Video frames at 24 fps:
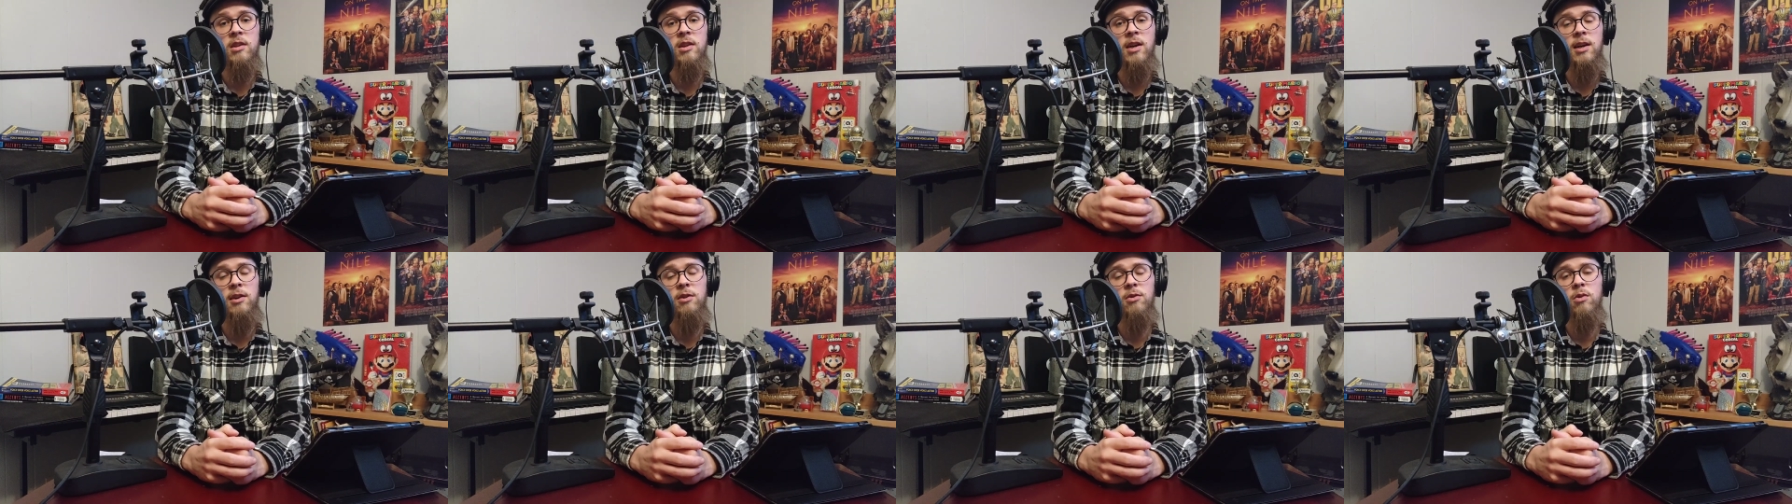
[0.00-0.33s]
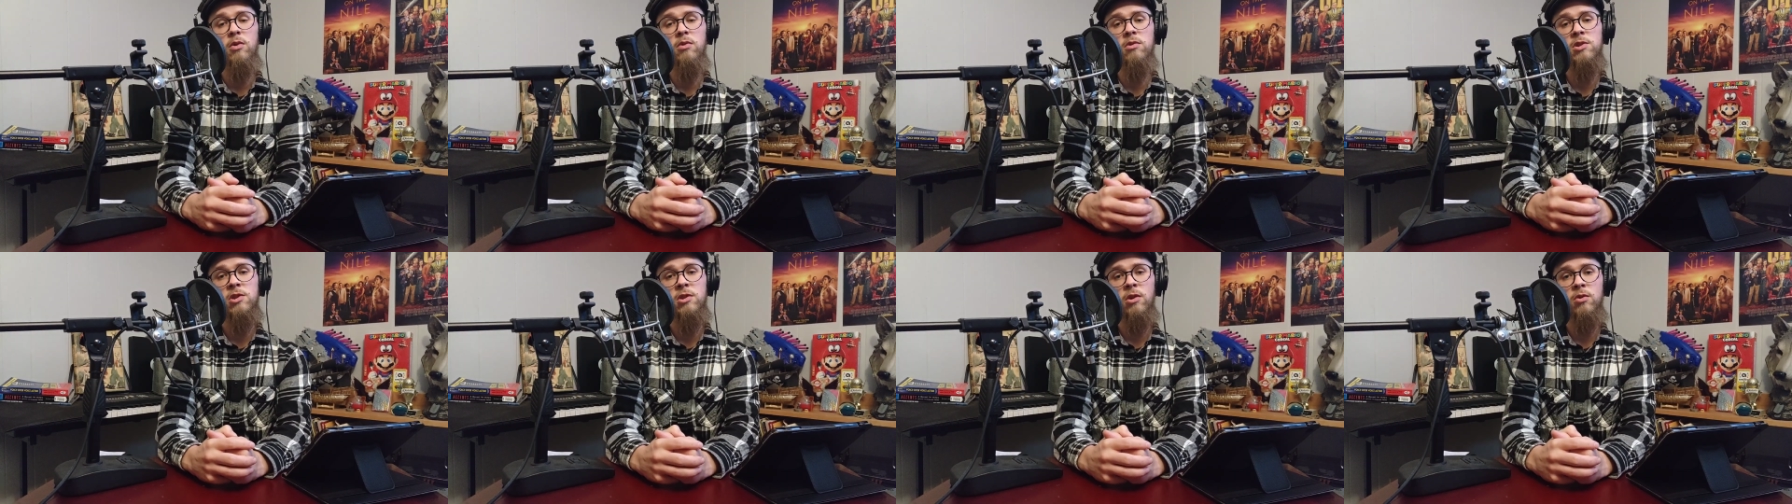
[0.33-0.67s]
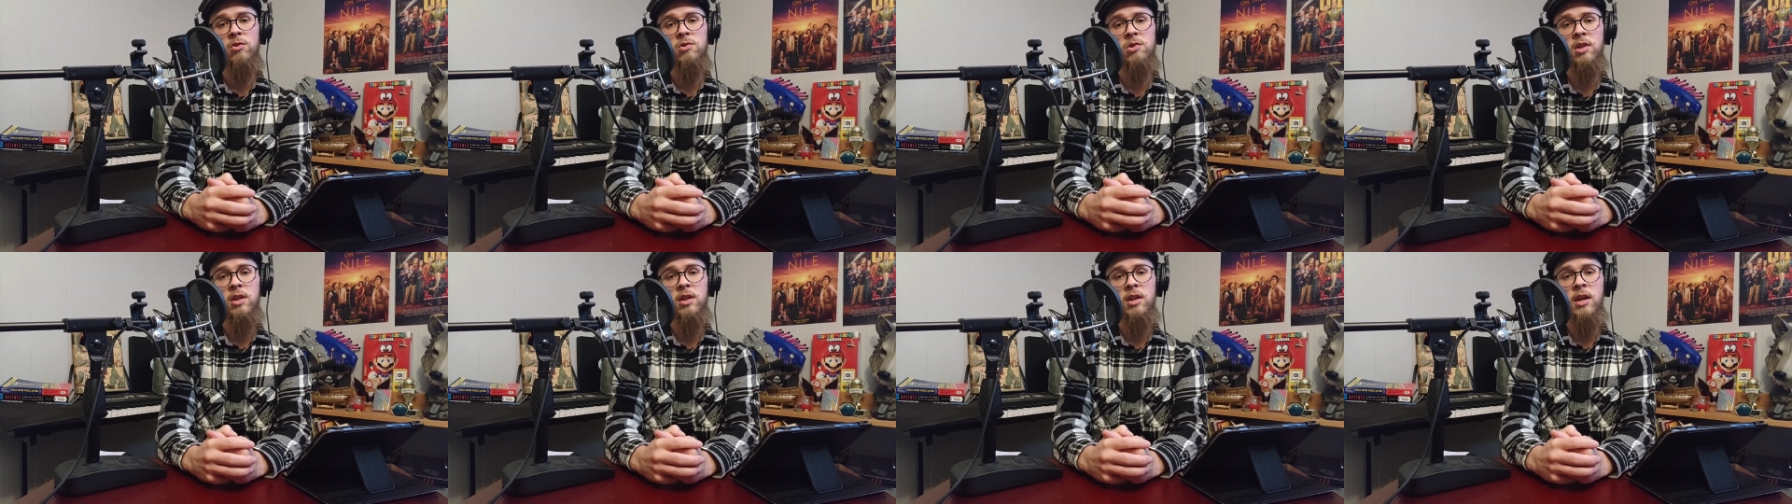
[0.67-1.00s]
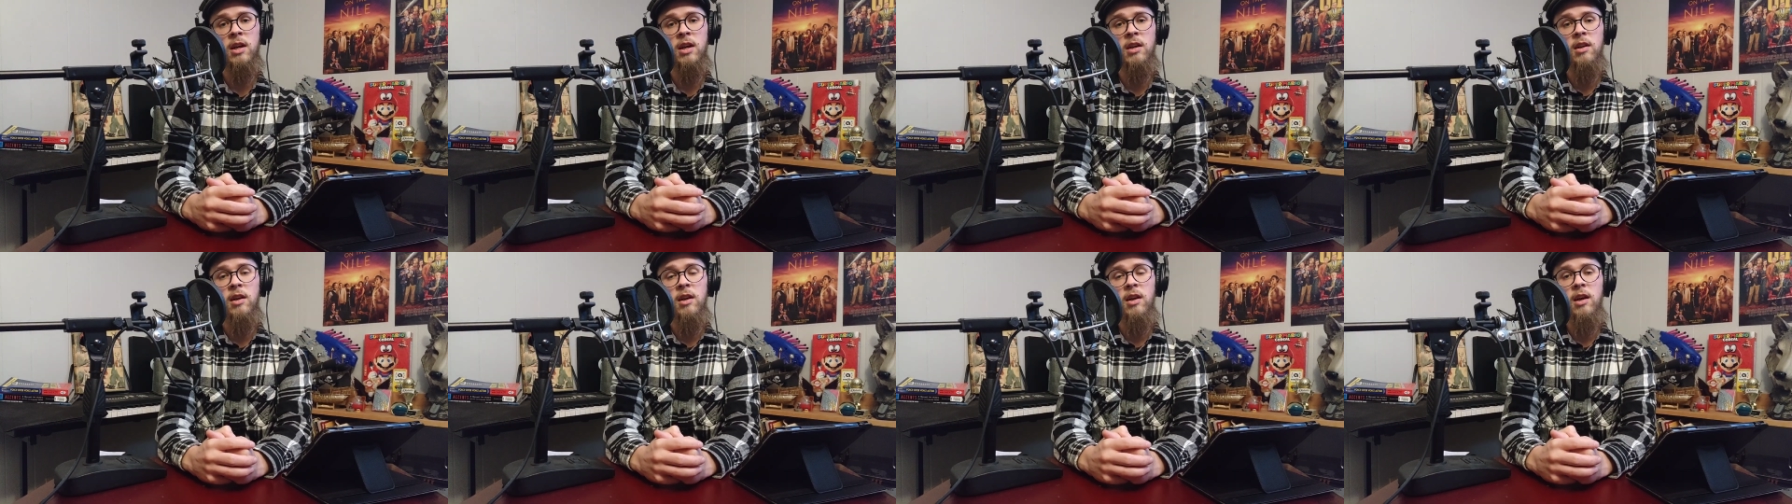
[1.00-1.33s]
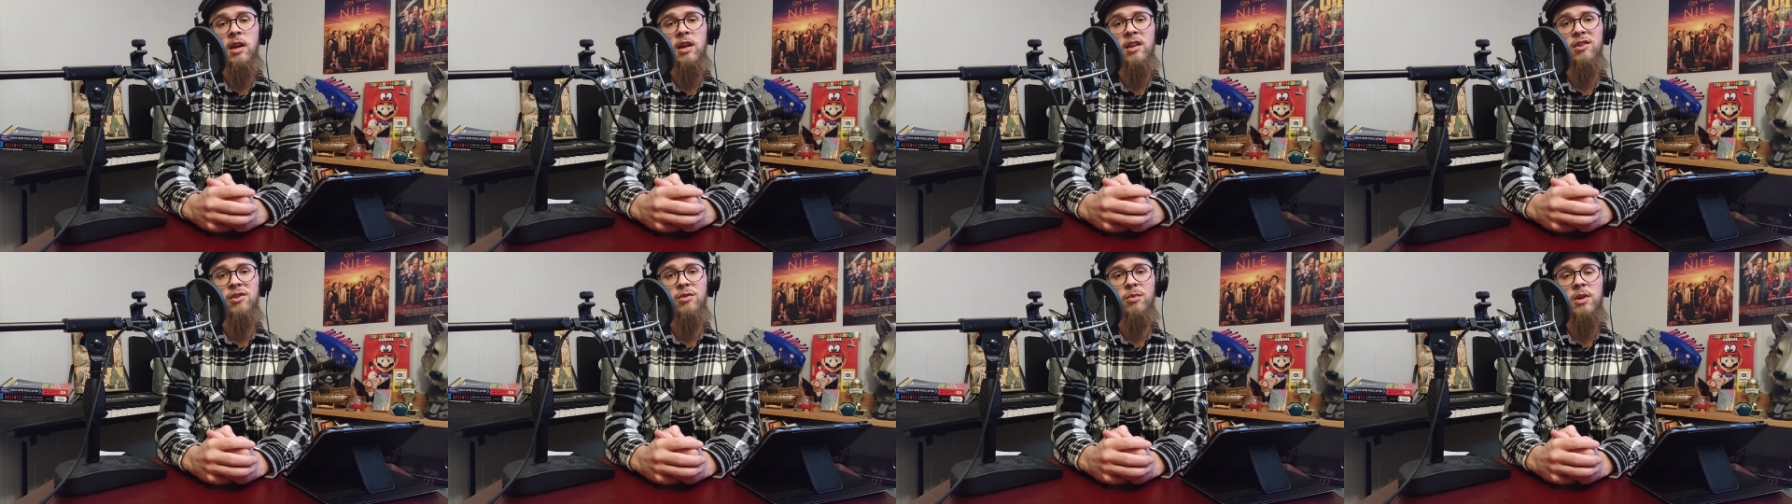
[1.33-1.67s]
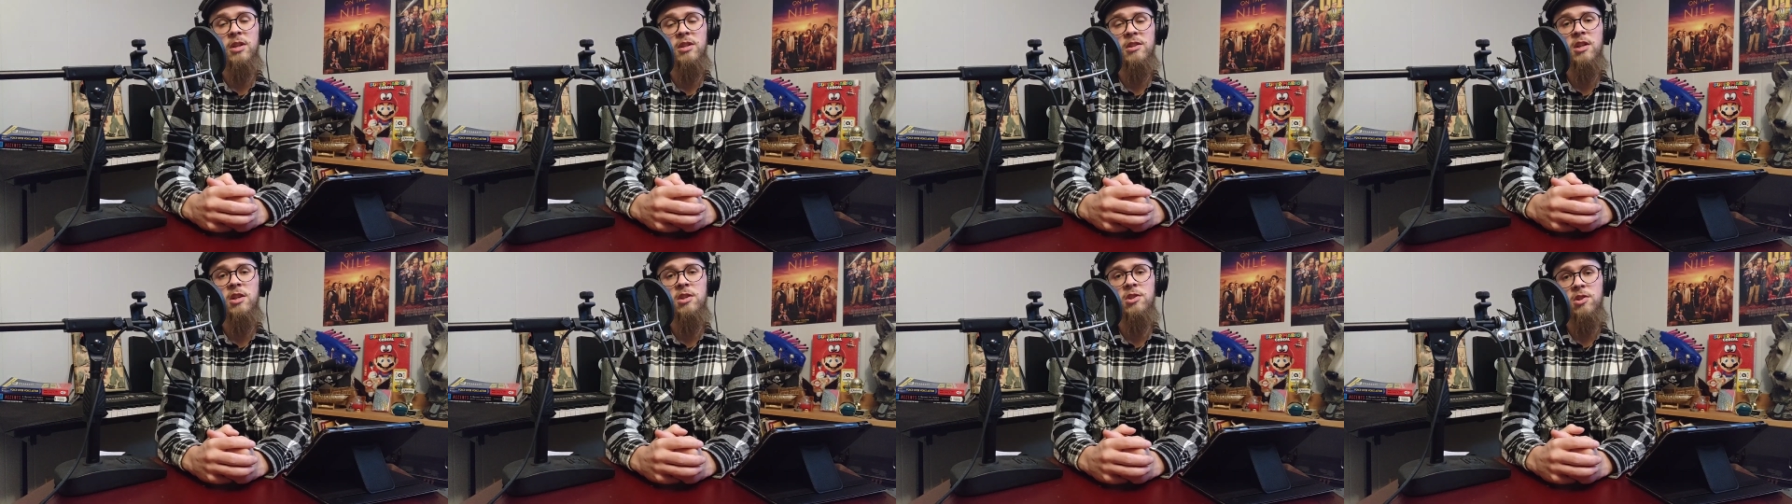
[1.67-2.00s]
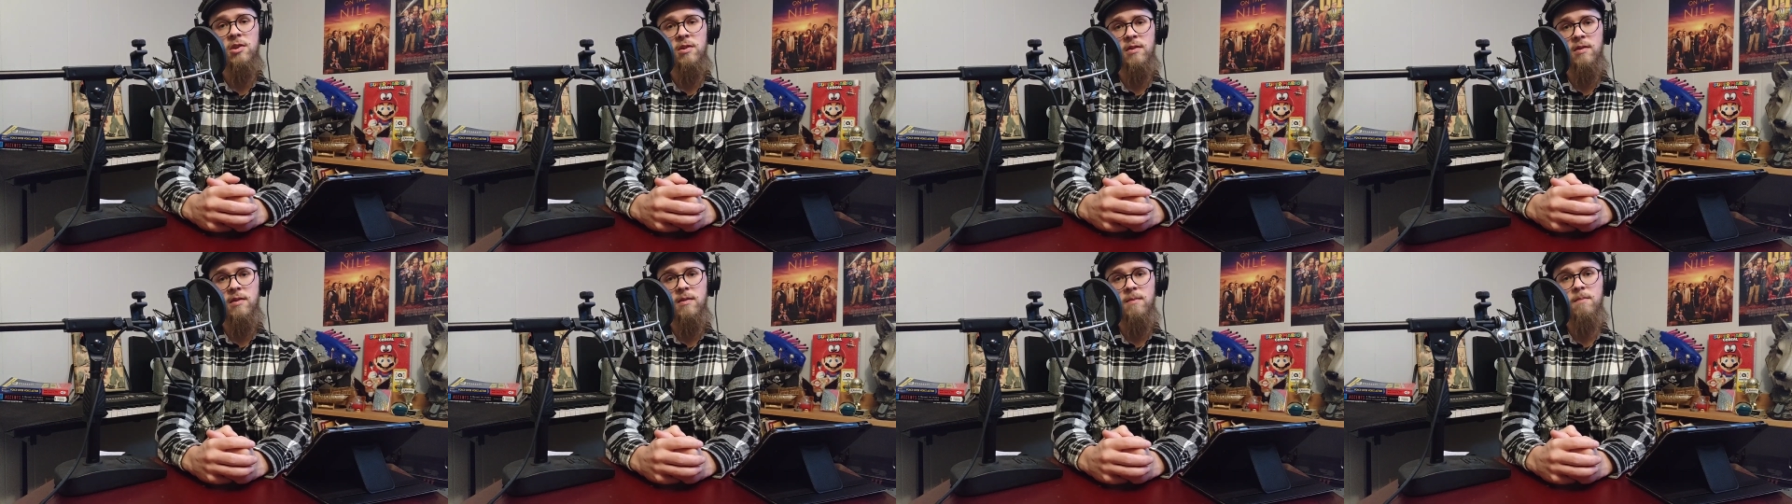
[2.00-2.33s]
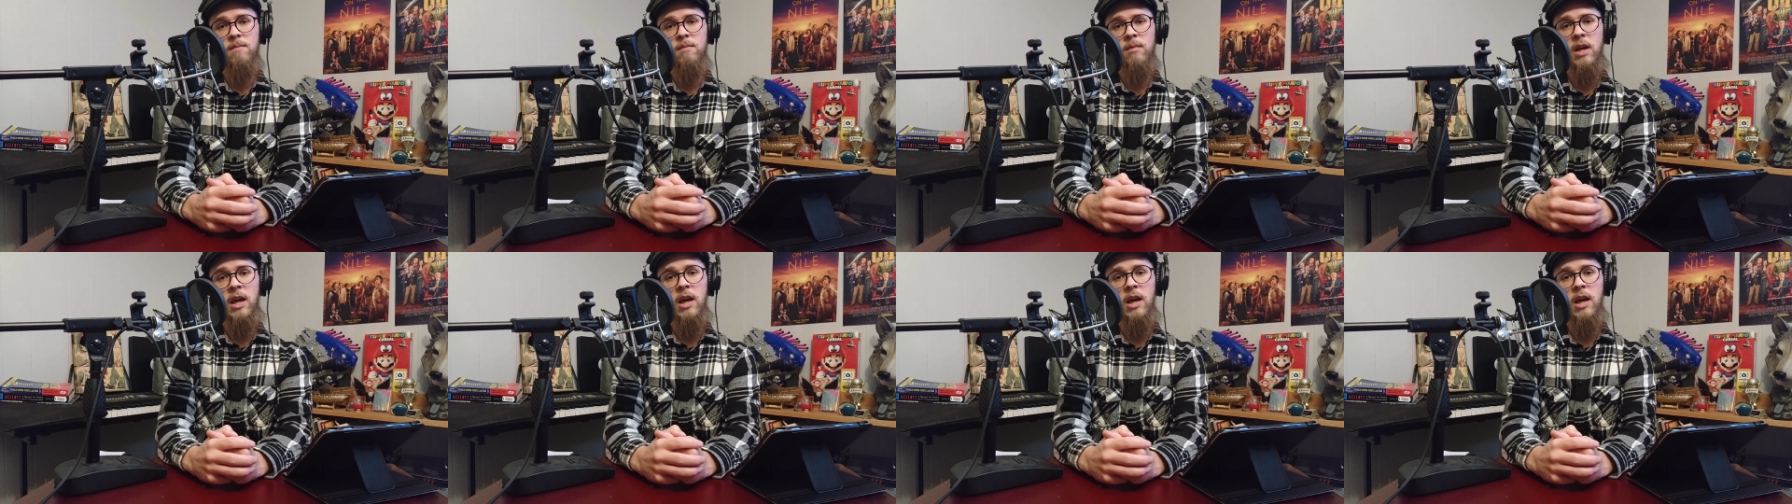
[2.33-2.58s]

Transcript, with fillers: nine year old children and three teachers.